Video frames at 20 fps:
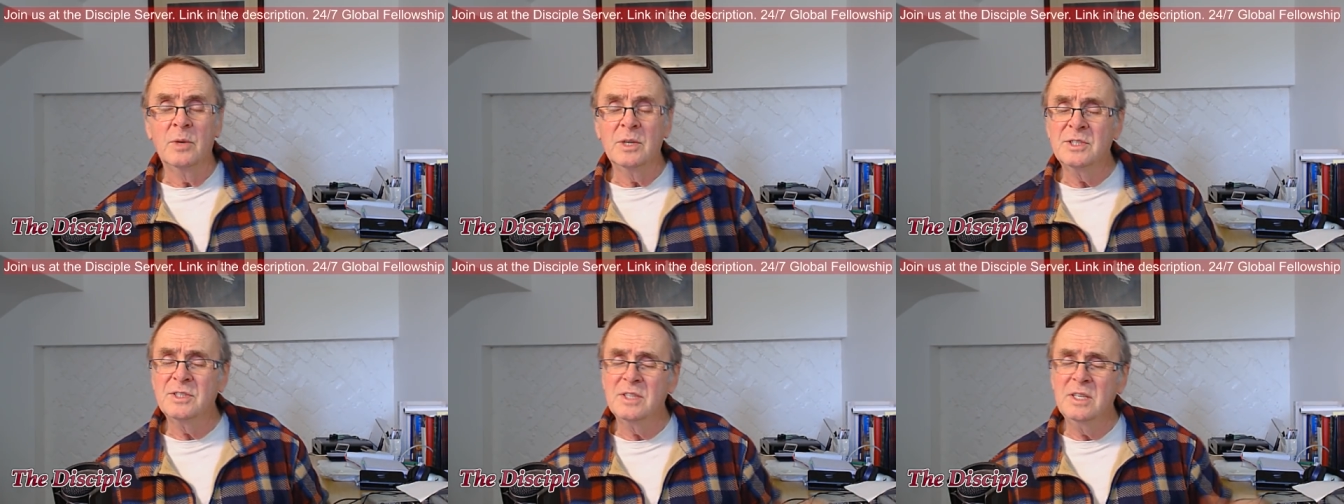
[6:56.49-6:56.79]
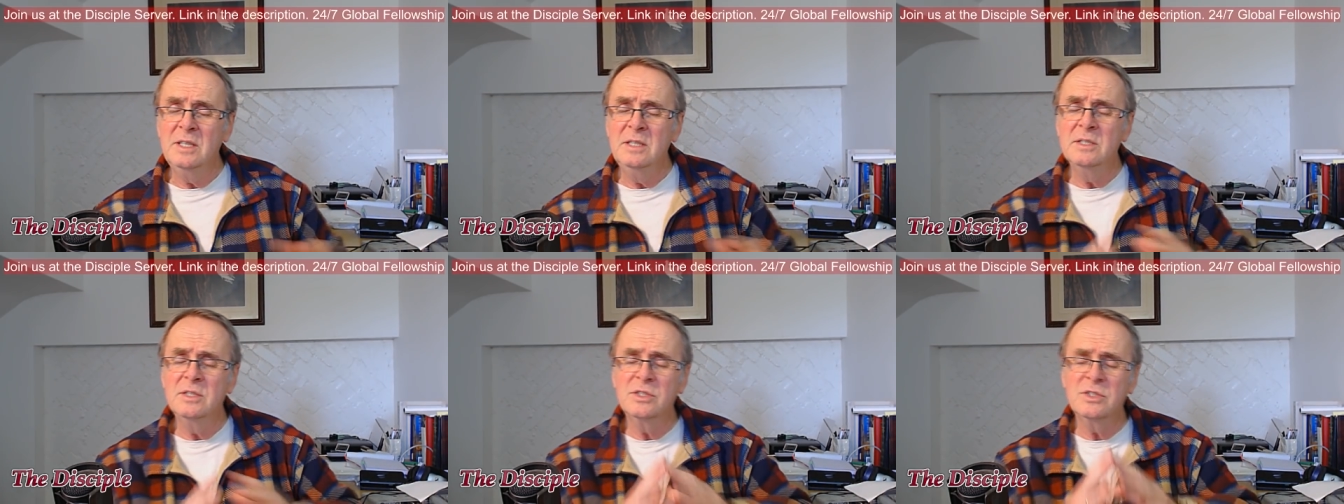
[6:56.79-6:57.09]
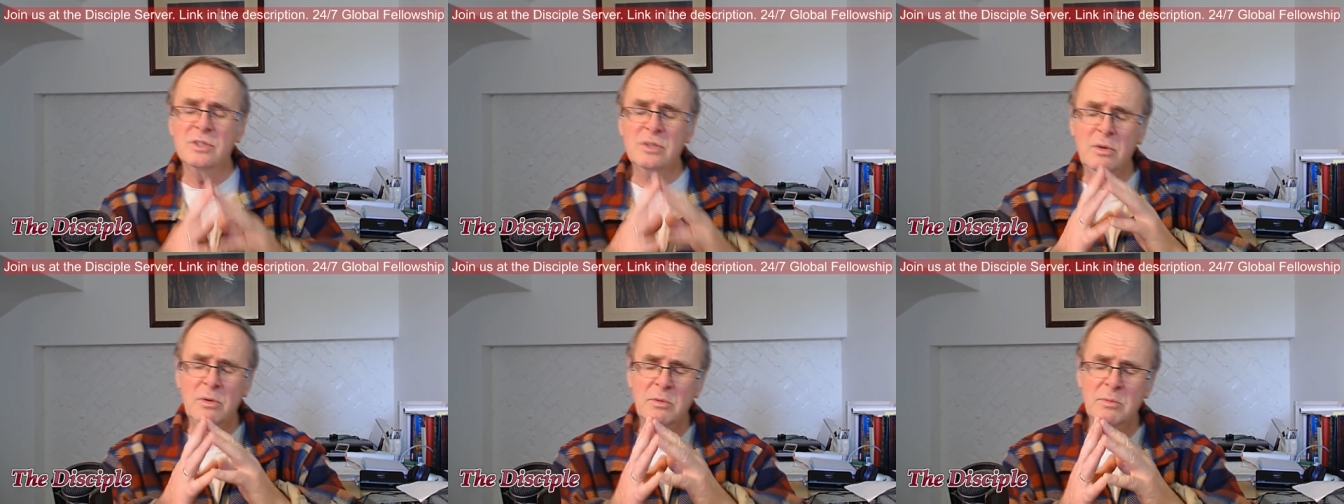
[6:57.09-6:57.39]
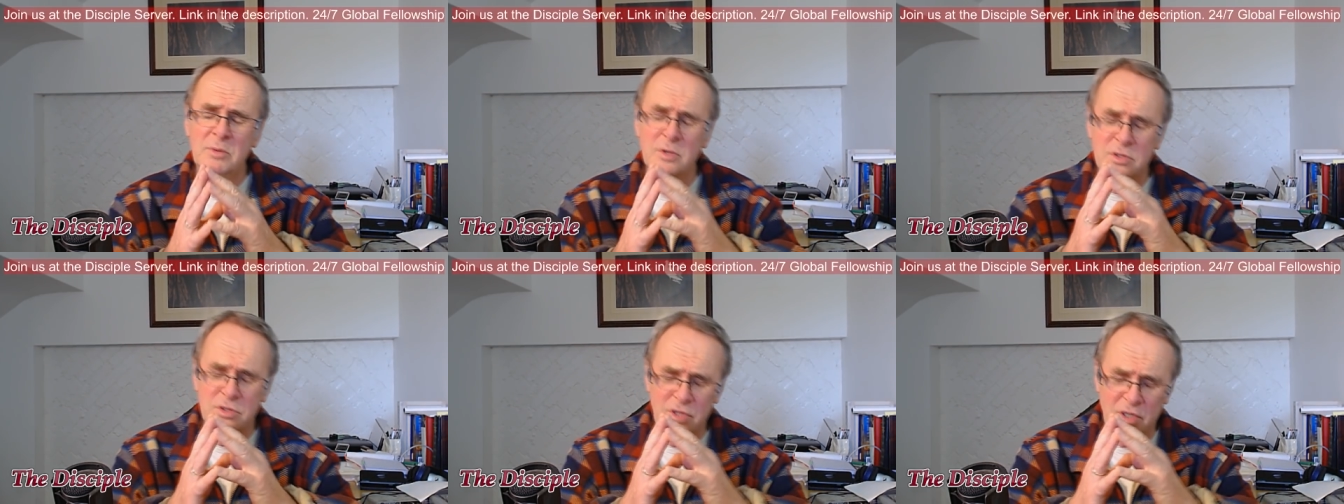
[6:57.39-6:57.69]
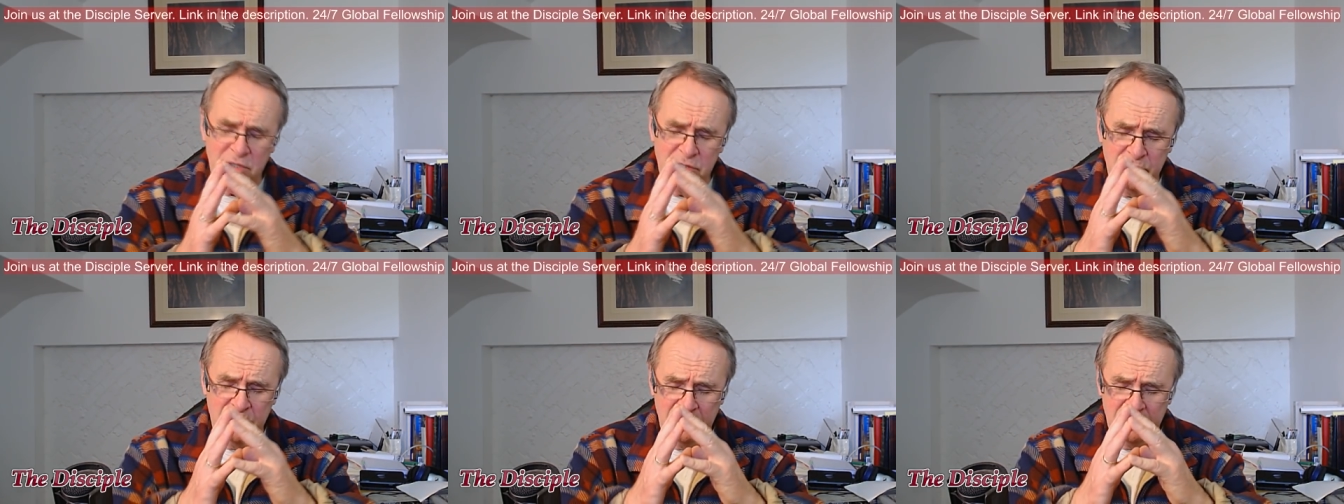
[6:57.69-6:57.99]
We're seeing so
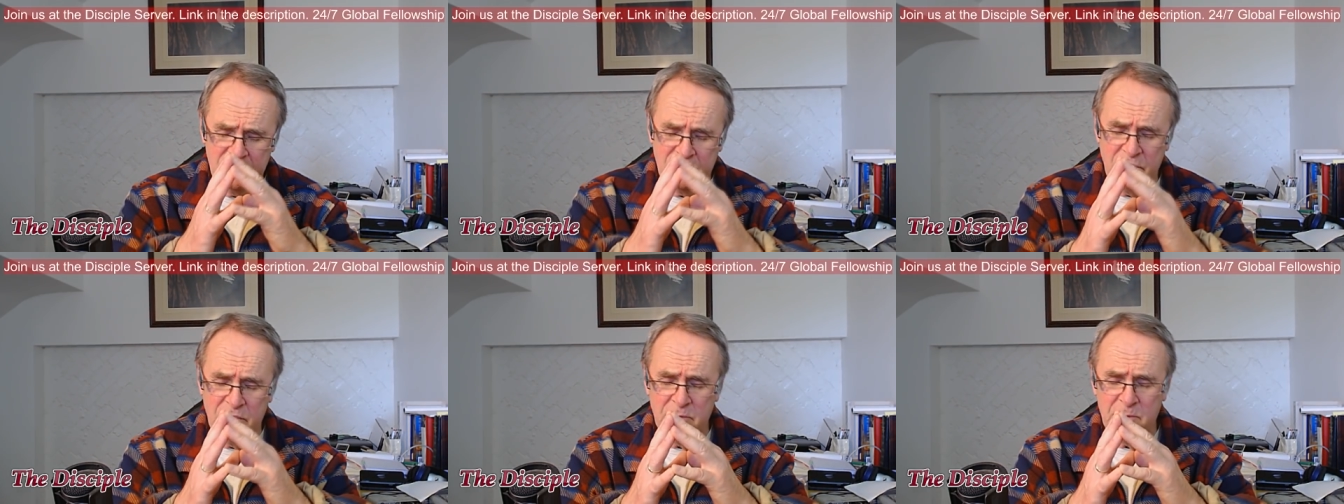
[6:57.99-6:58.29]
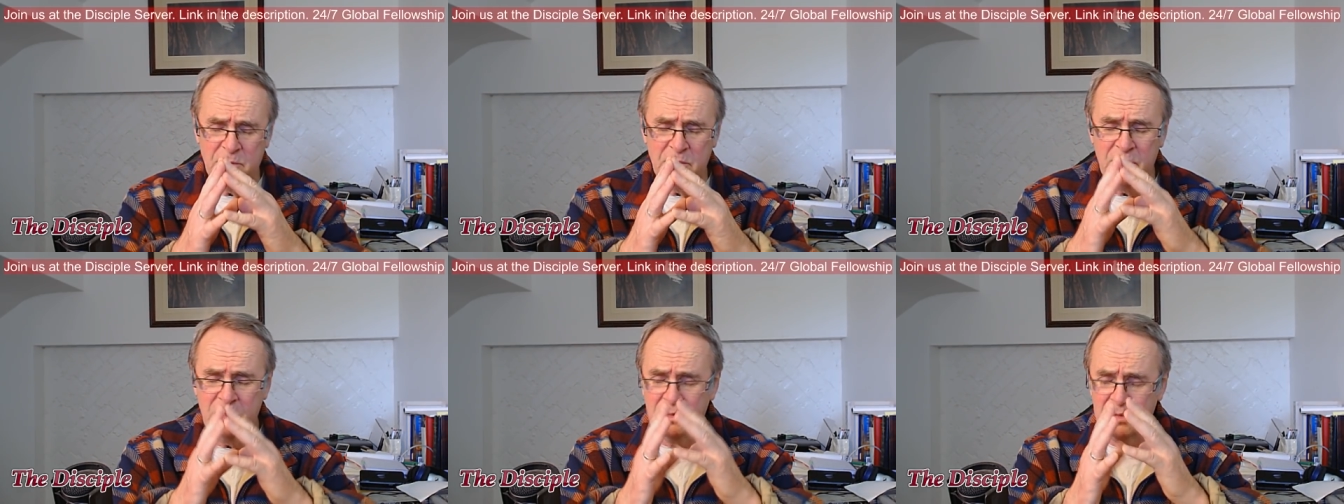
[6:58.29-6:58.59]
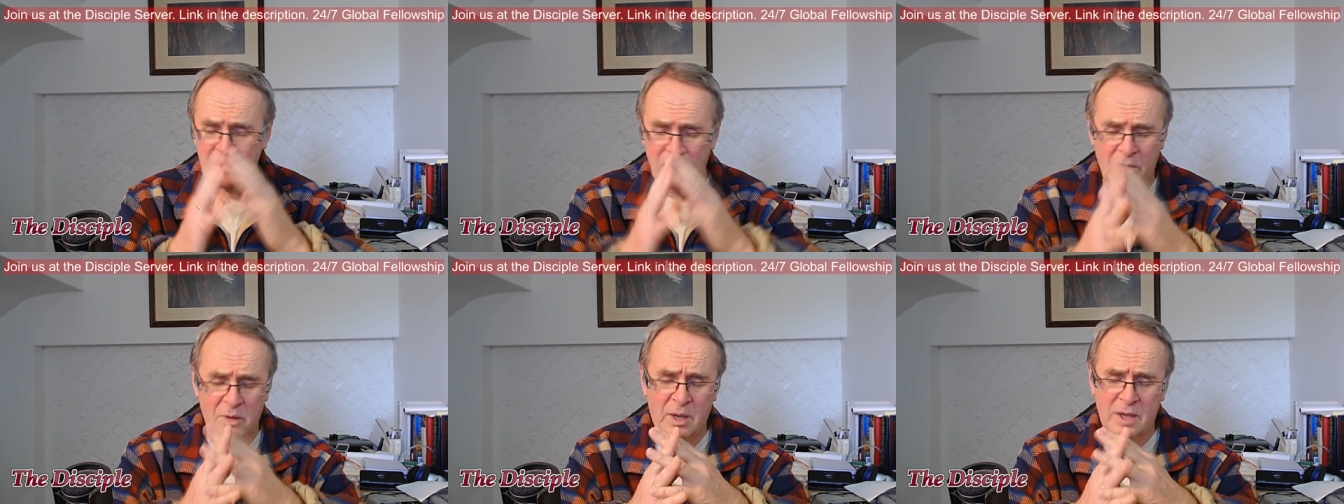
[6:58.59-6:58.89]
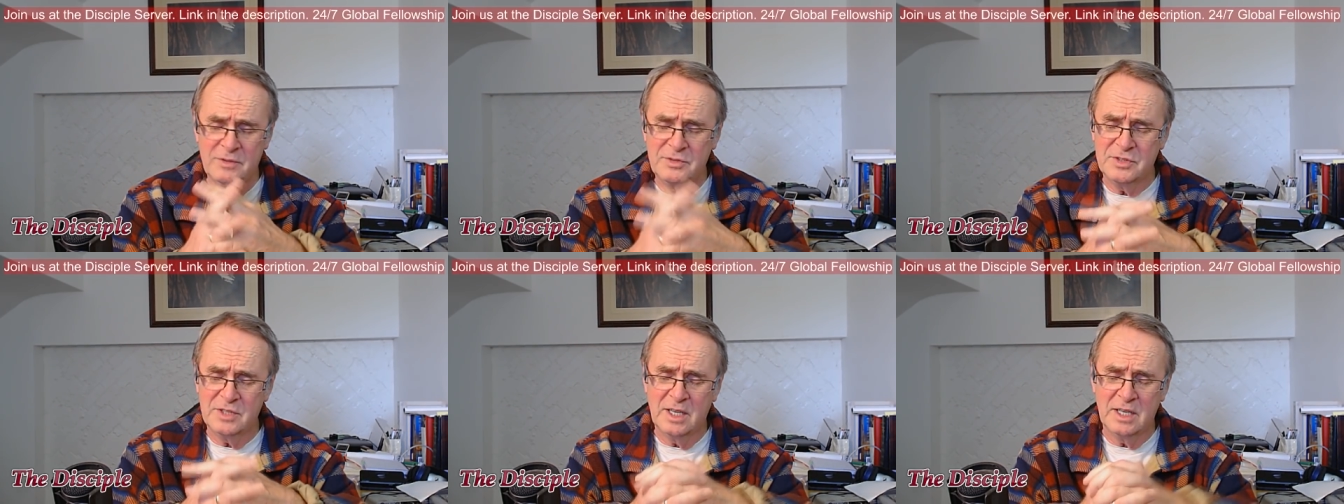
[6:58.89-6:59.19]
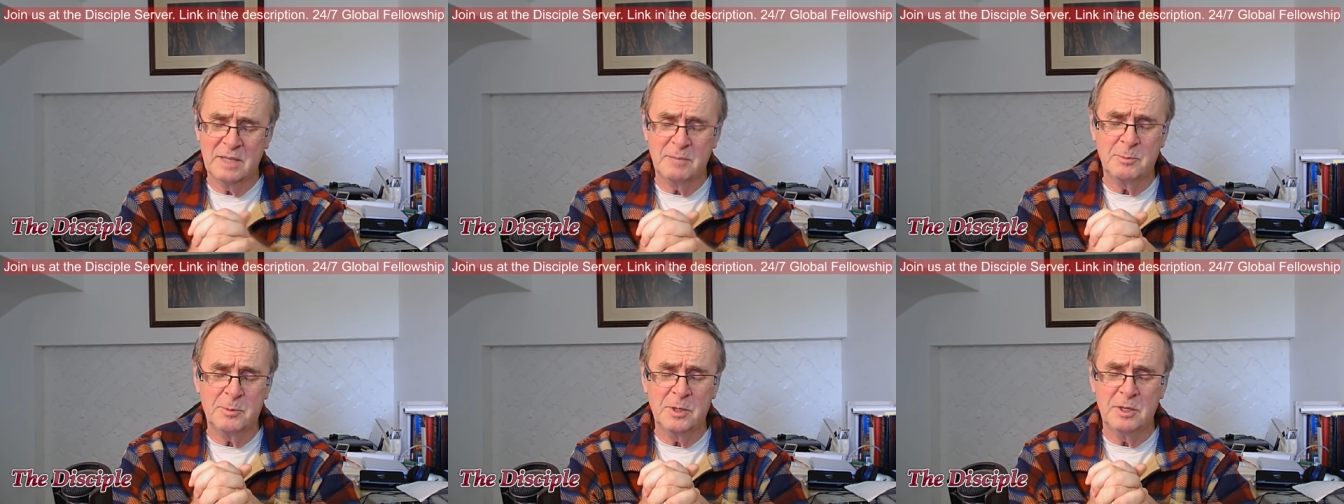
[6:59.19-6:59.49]
much on YouTube. You know, I've
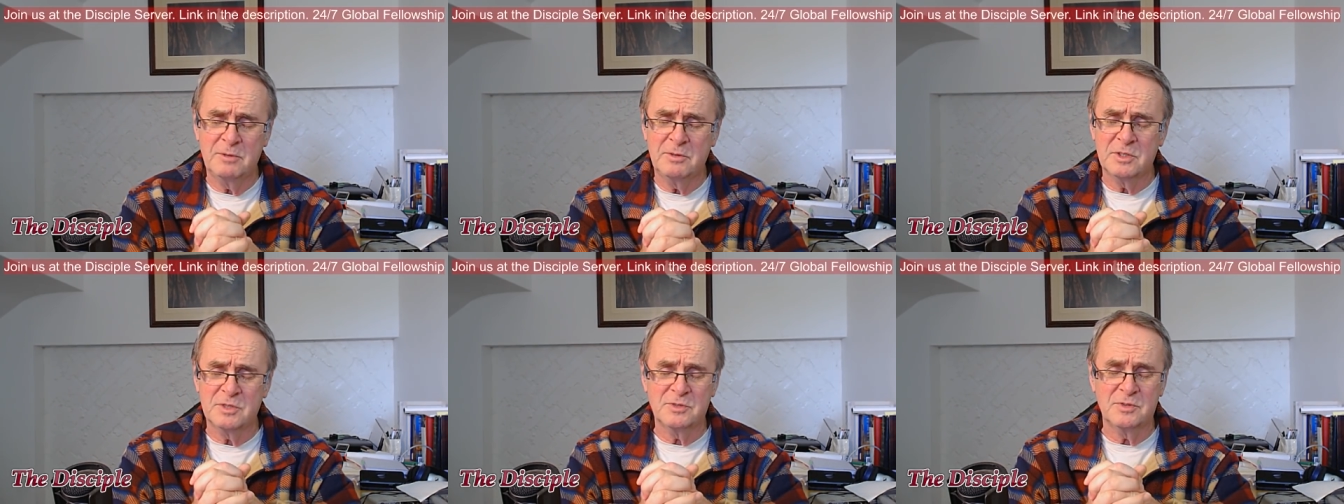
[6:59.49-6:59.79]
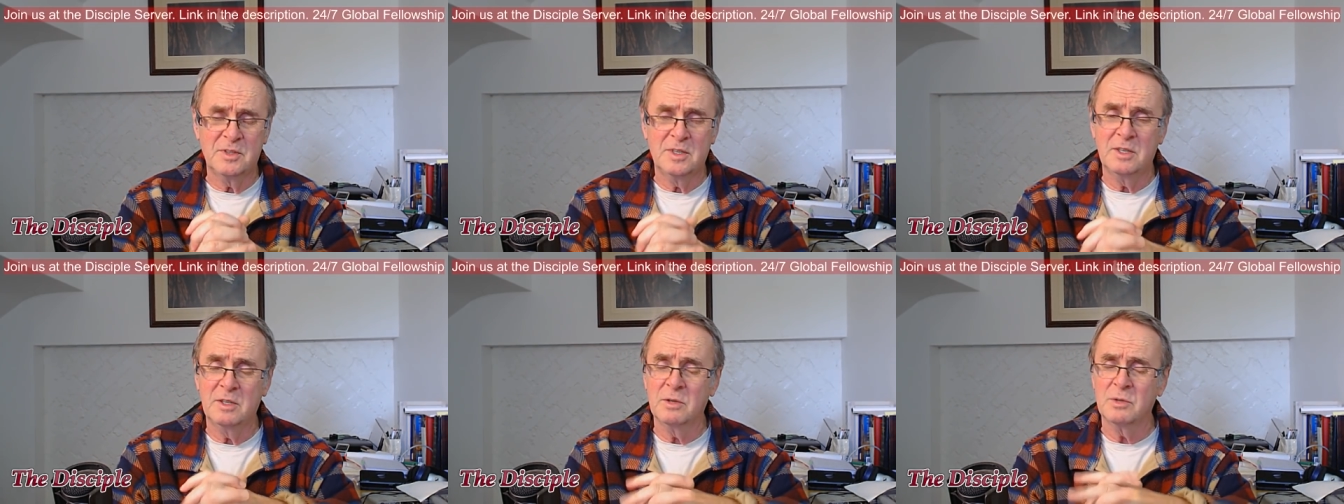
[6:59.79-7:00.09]
said in previous